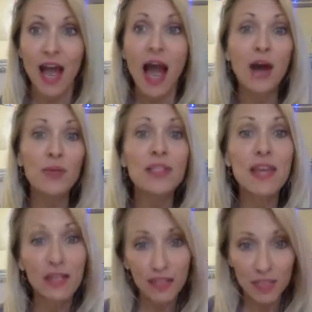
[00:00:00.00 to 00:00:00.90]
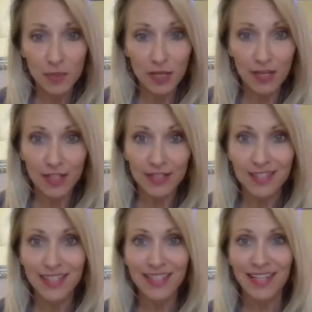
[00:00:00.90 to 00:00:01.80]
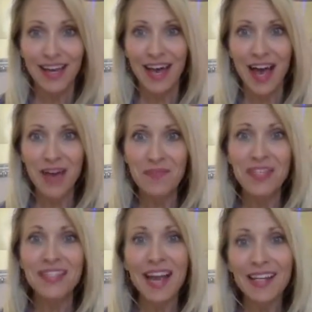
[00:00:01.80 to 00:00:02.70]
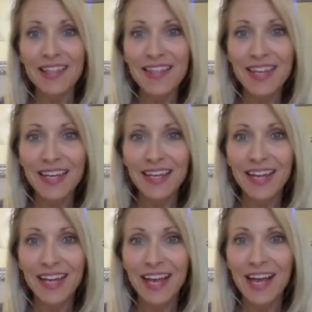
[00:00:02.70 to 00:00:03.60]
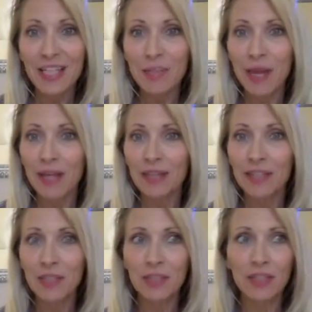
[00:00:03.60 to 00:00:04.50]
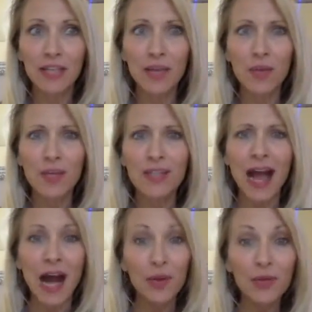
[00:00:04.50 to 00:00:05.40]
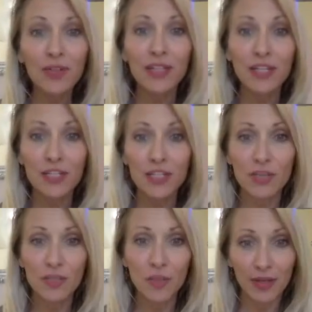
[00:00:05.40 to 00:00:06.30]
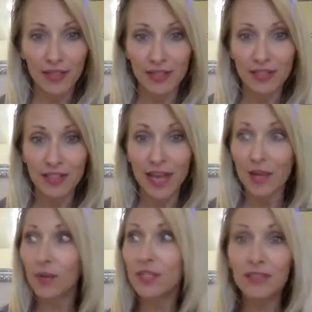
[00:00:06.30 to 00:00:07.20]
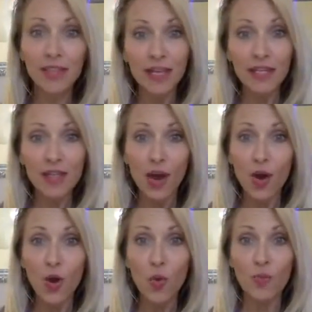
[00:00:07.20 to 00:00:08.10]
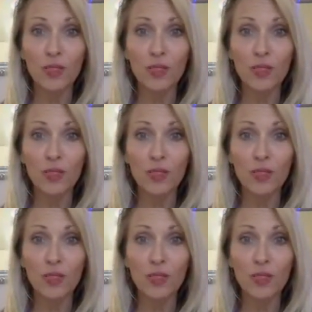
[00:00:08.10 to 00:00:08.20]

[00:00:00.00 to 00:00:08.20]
How is their experience? The second thing, as parents, we look at, what is our relationship to our kids like? What is it like in the home?